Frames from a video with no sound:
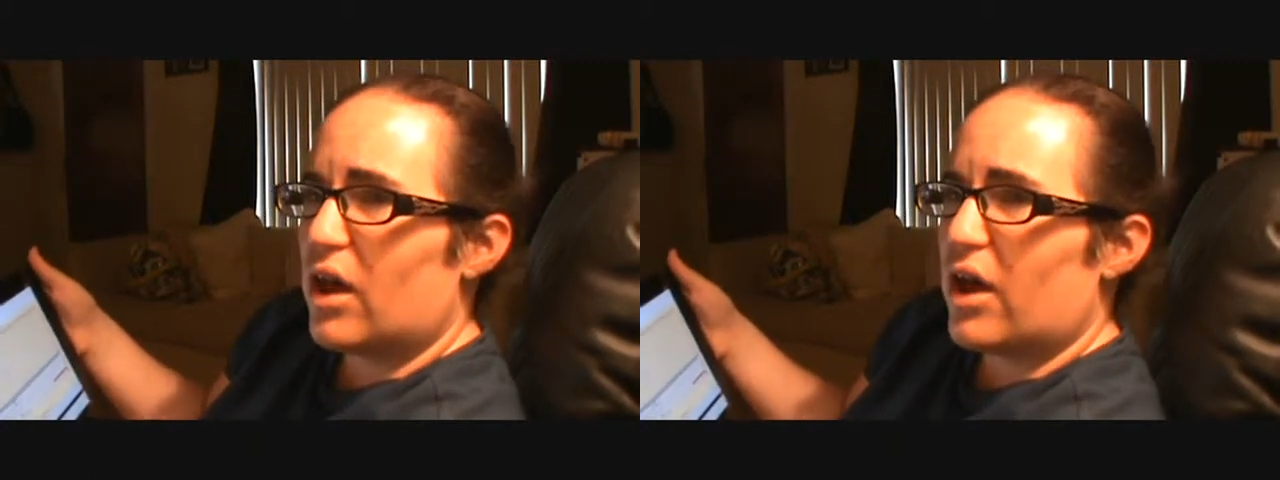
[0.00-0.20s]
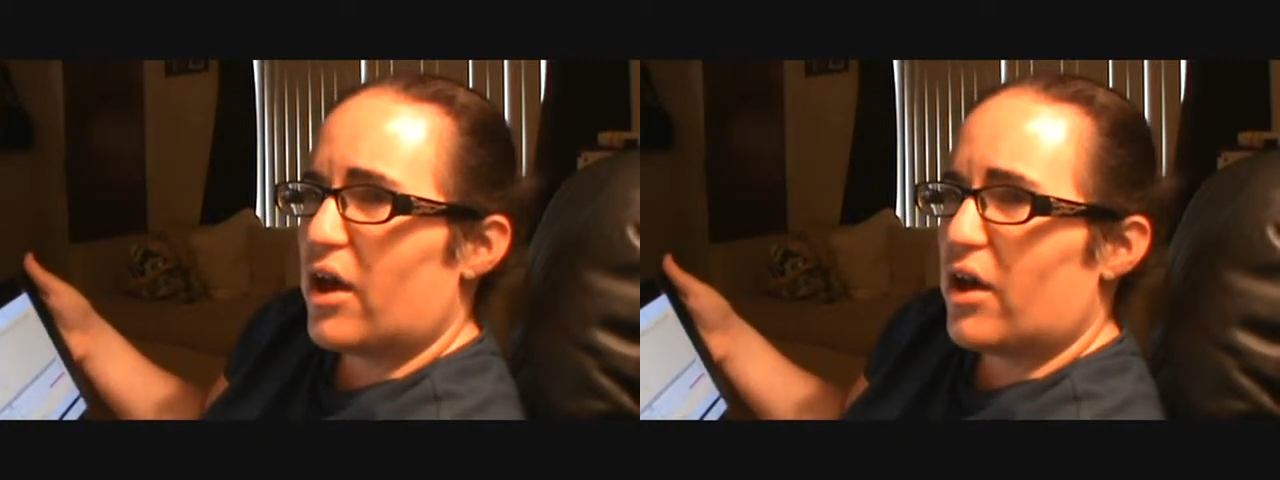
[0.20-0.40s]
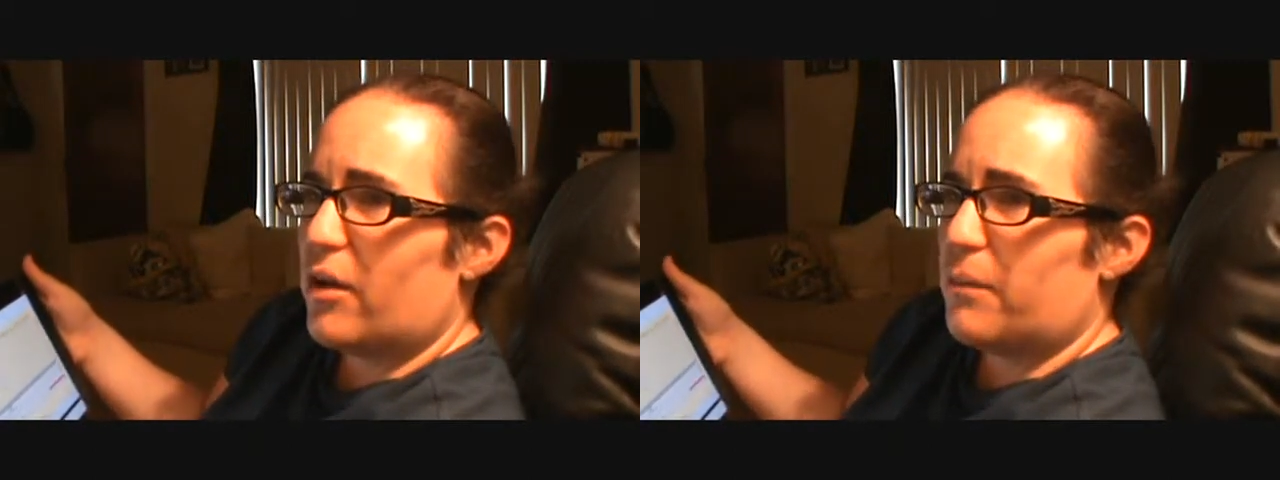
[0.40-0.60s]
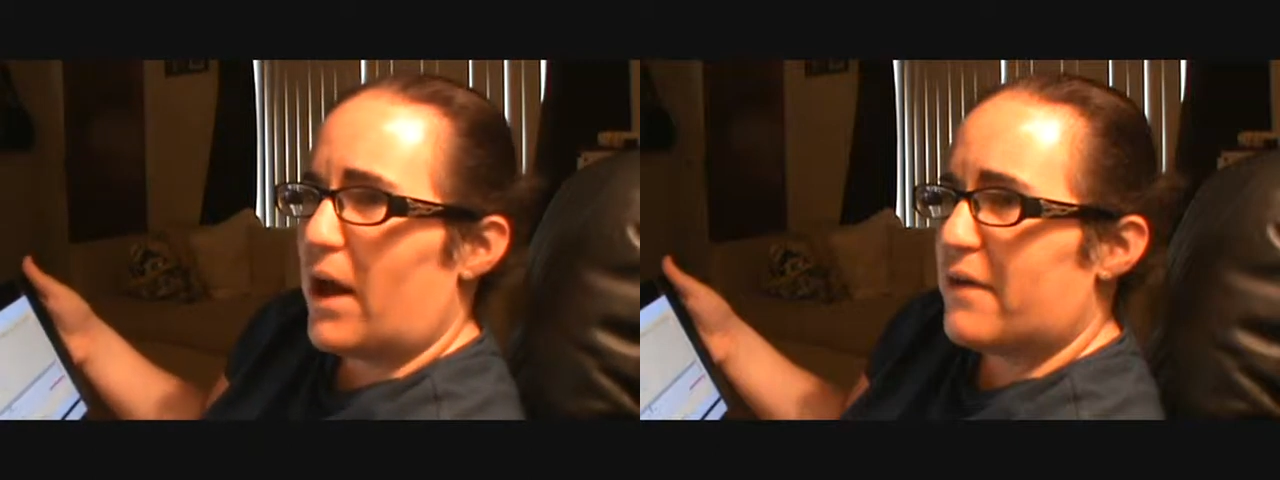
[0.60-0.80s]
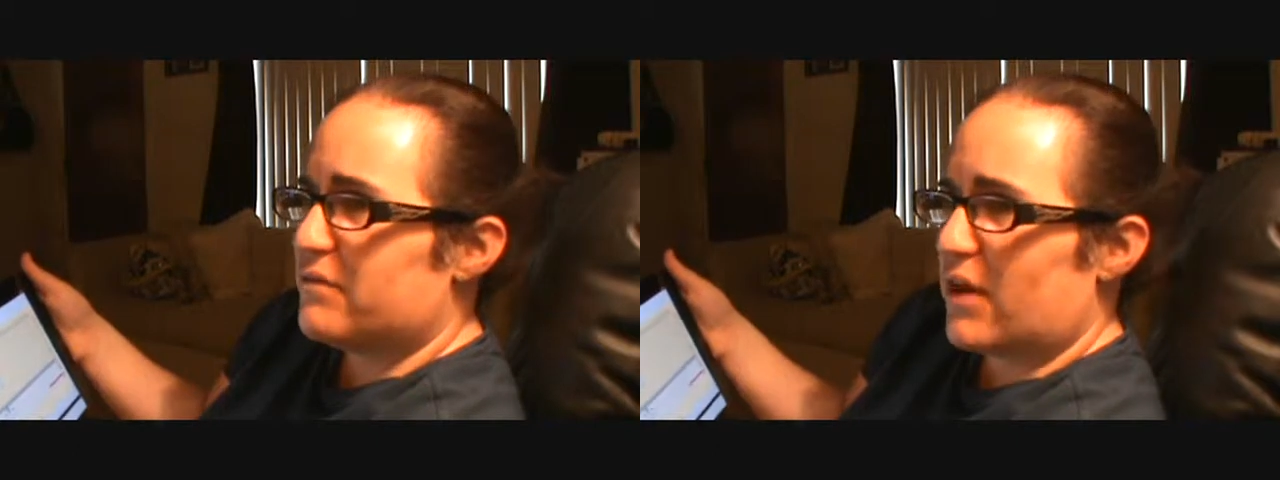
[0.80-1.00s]

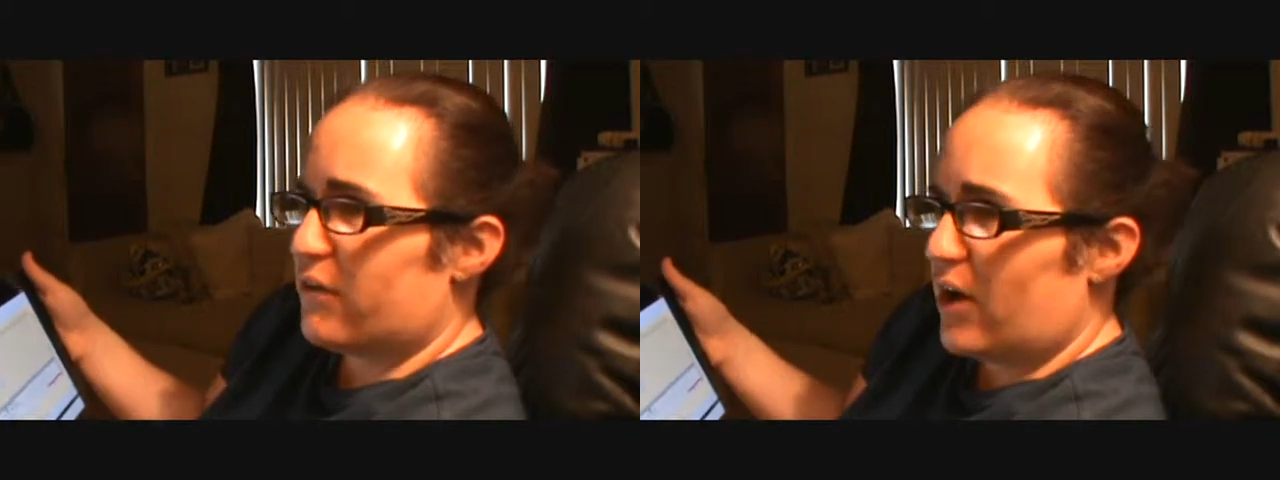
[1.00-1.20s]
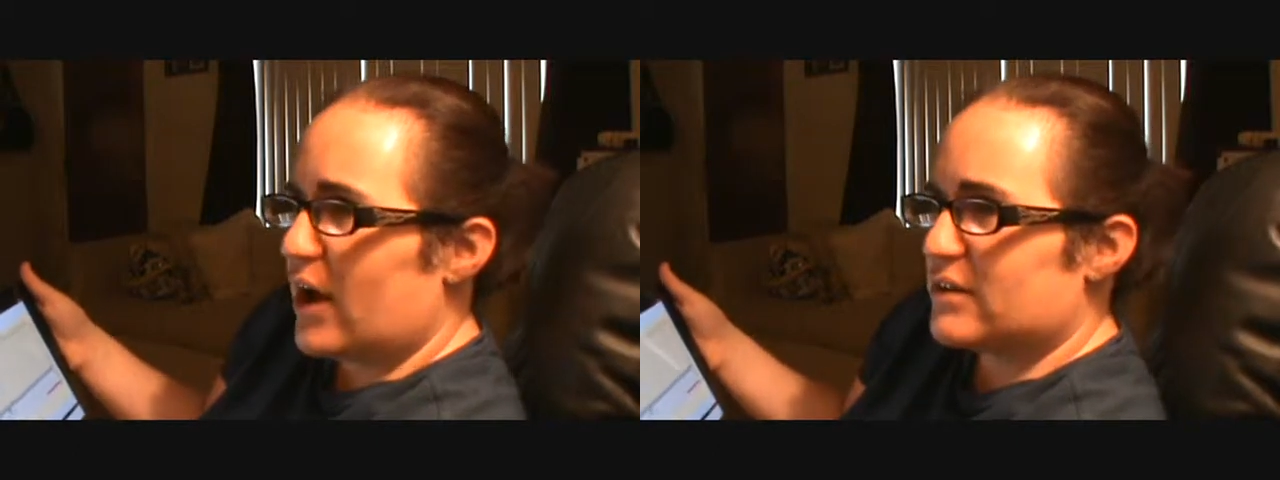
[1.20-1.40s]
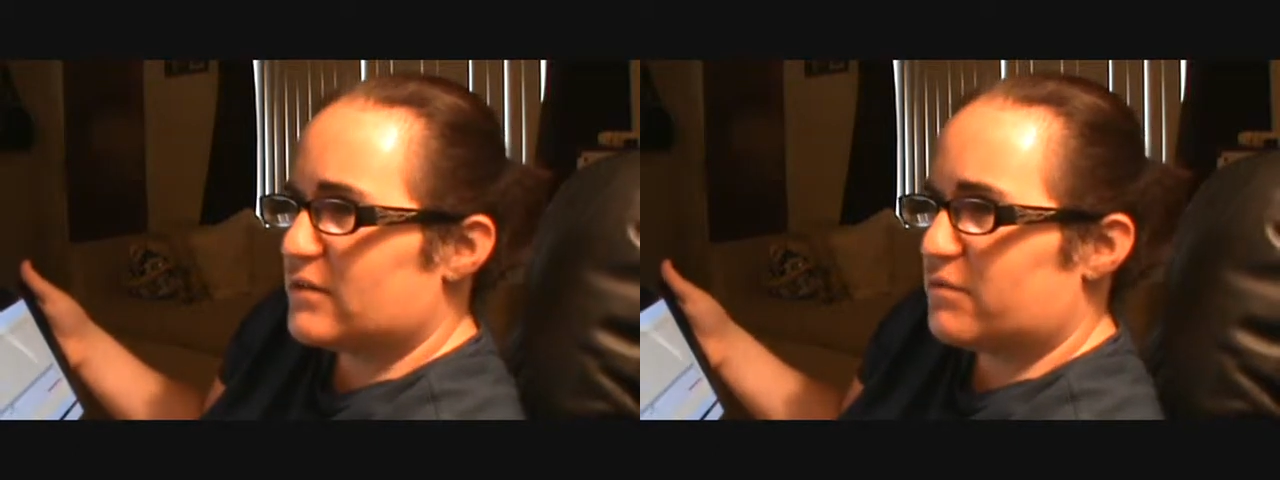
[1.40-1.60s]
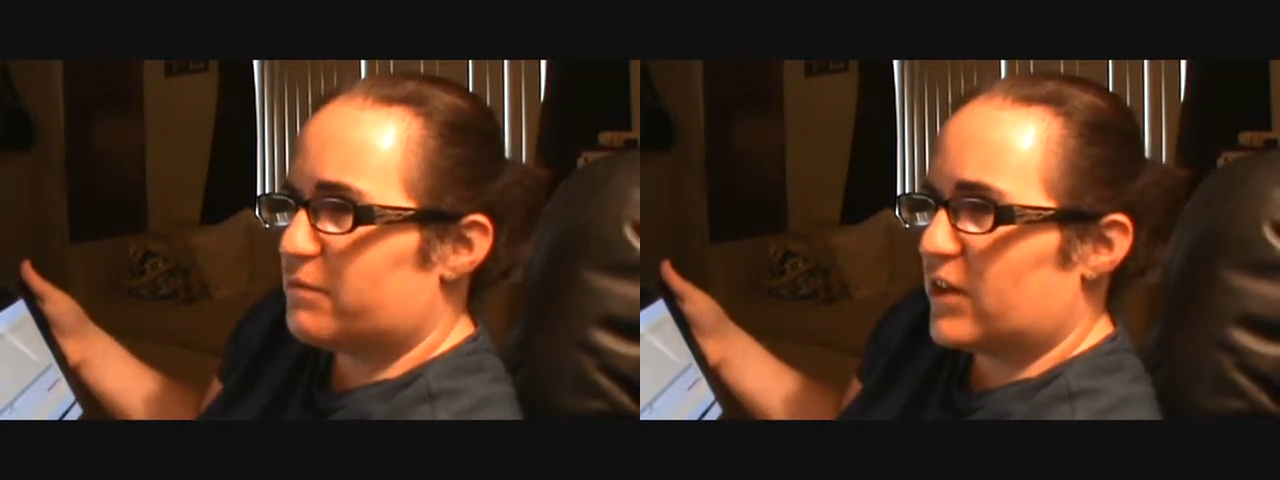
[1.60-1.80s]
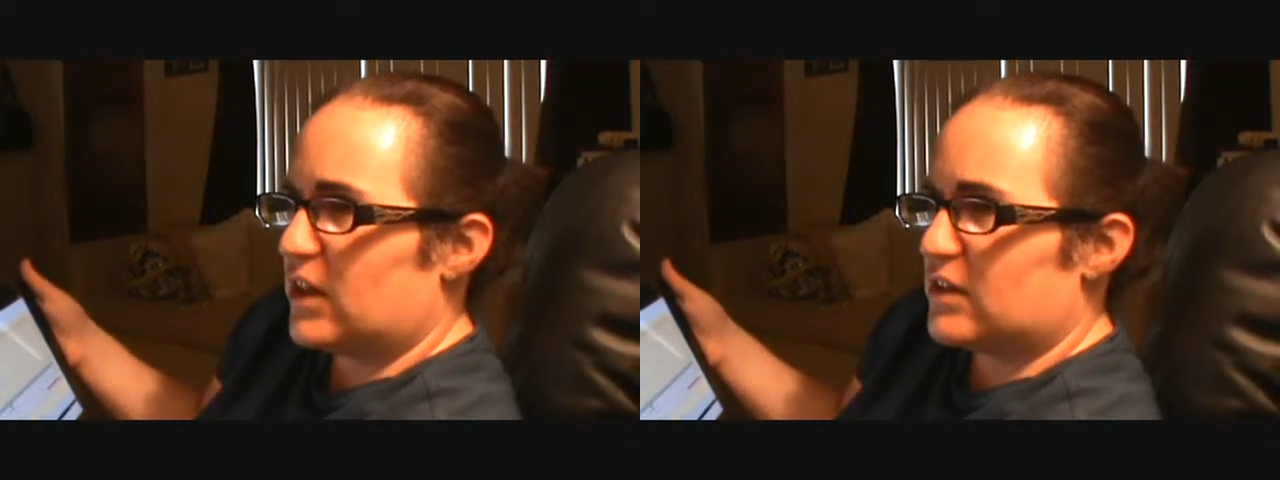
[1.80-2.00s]
I've never had
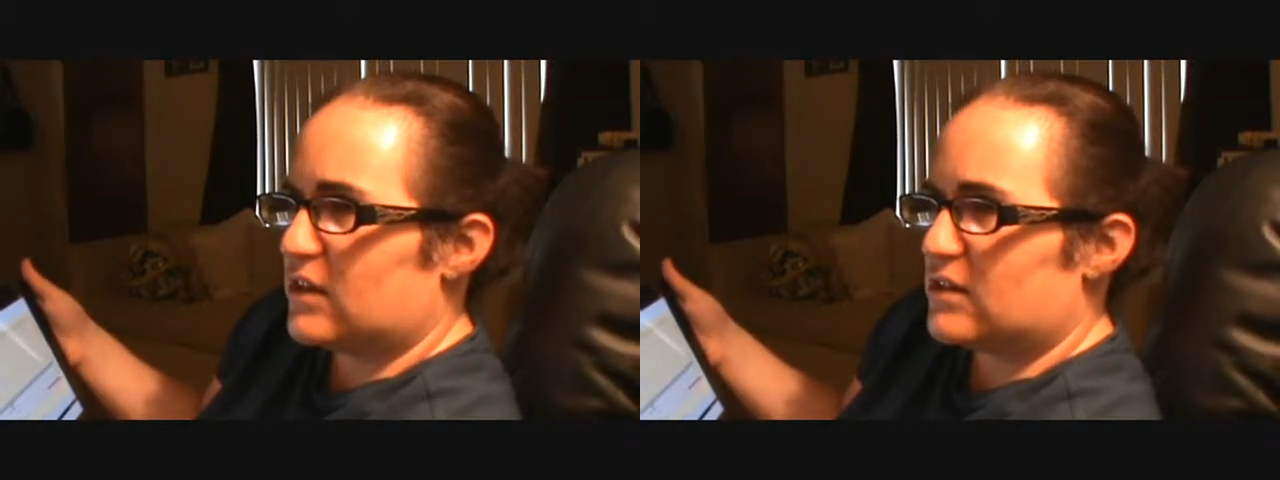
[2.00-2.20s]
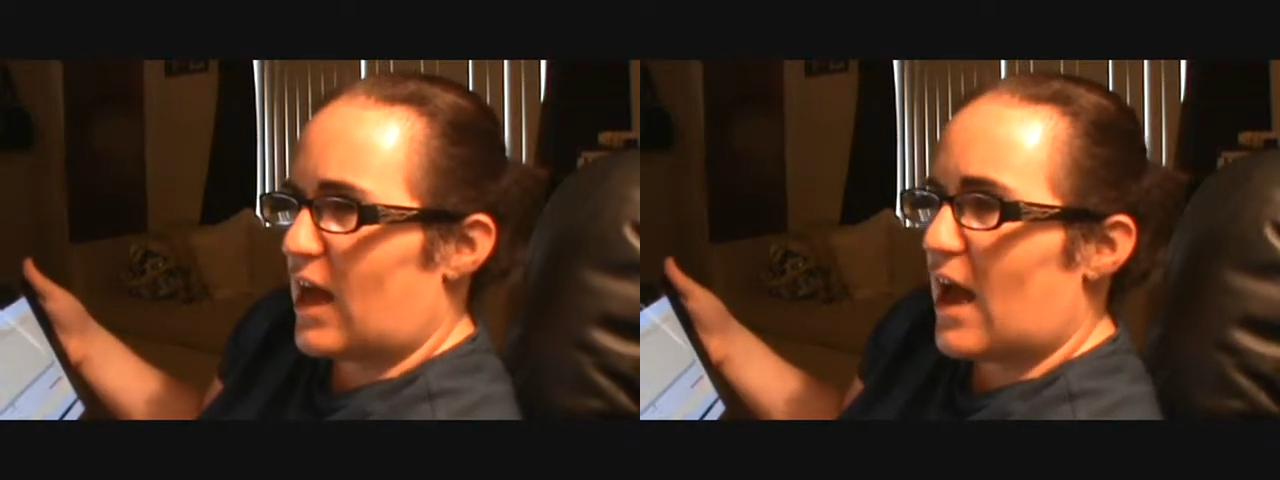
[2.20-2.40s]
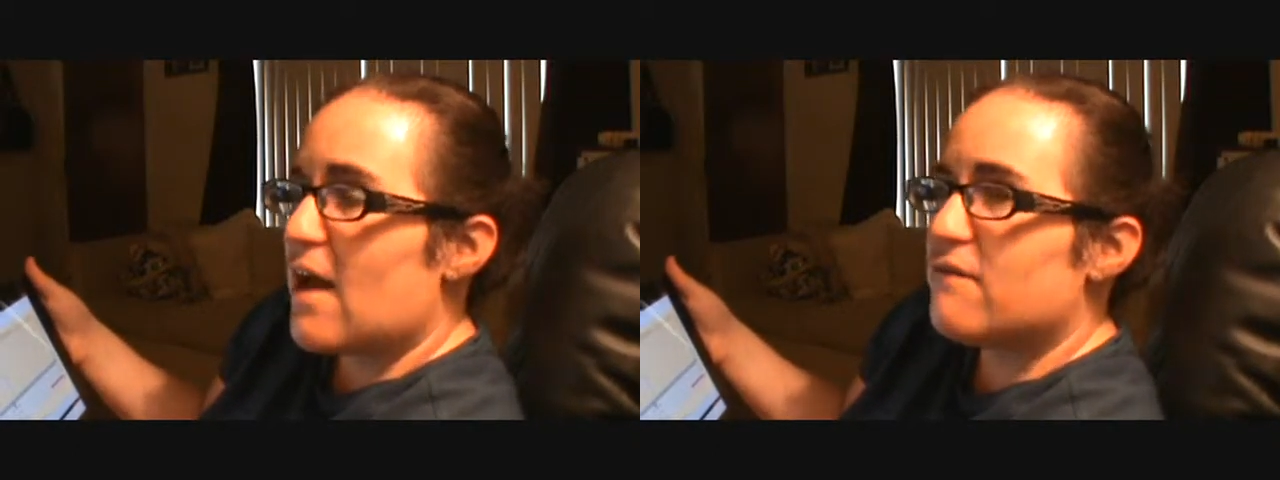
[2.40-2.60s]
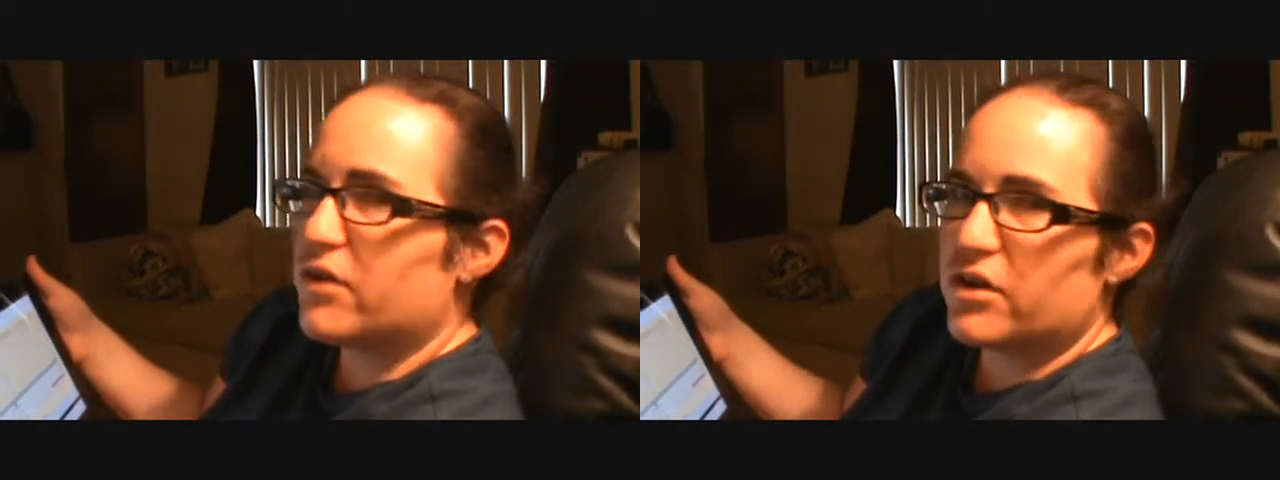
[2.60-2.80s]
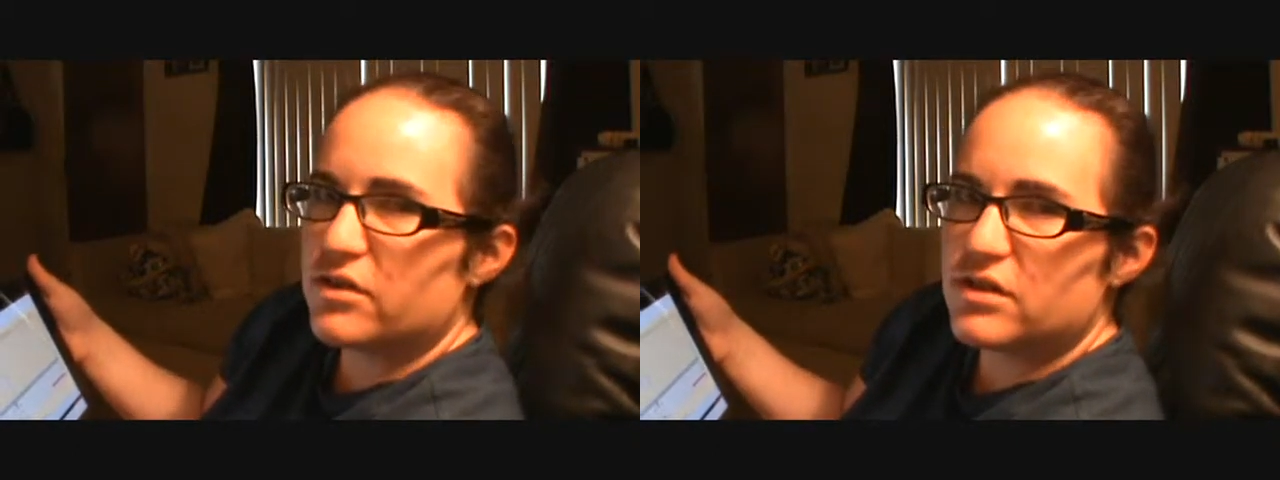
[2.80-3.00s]
feelings like that ever